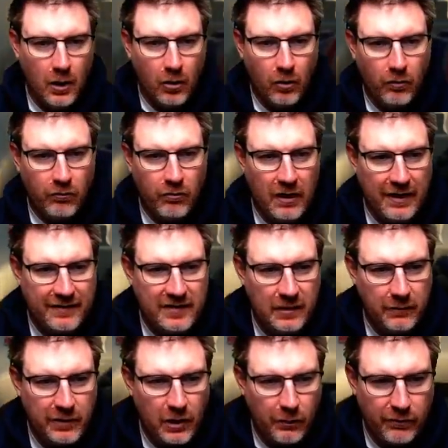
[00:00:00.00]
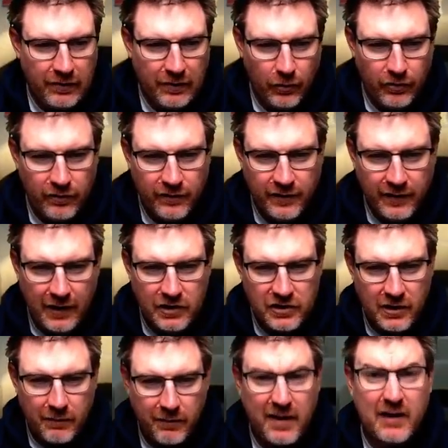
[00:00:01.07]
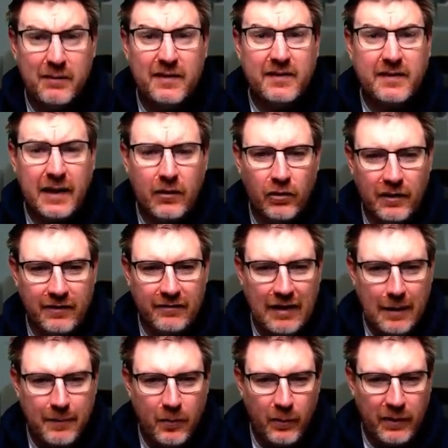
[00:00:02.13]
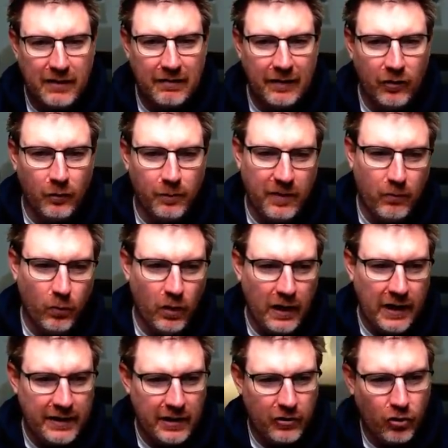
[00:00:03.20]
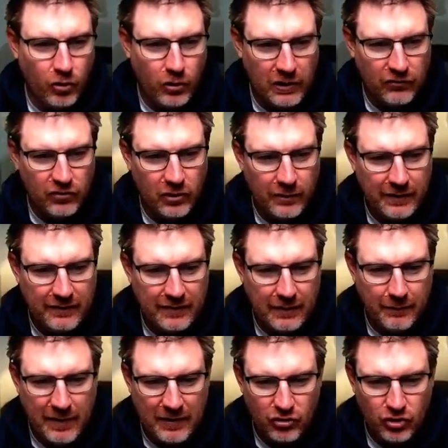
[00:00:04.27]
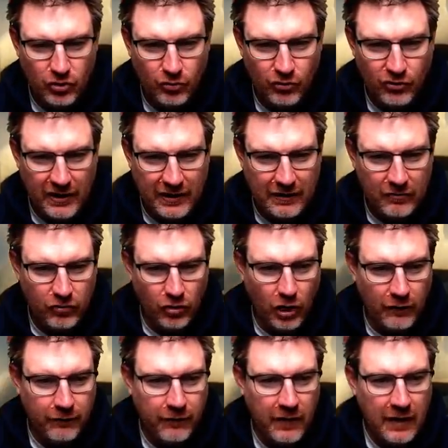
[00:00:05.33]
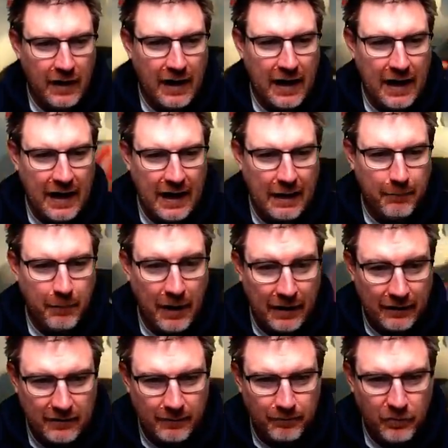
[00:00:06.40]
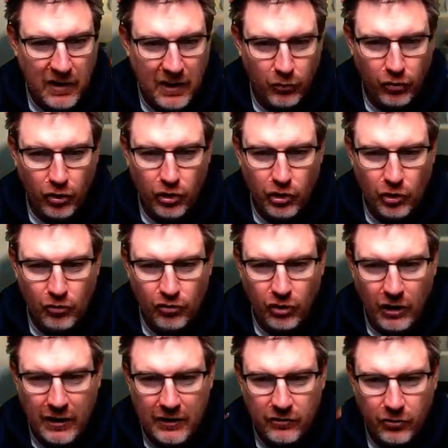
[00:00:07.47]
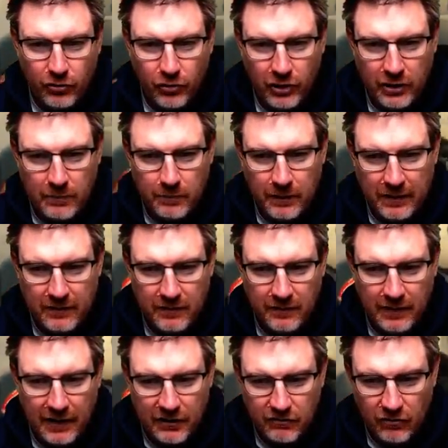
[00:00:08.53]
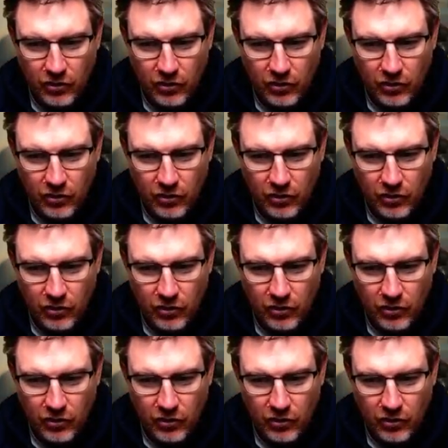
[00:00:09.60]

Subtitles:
Alright, here we go with Logan Sargeant. Now we made a mistake on his lap. He went a little bit wide in a corner, so he's about 2 seconds off, but that was on used tyres, so it's not a complete disaster.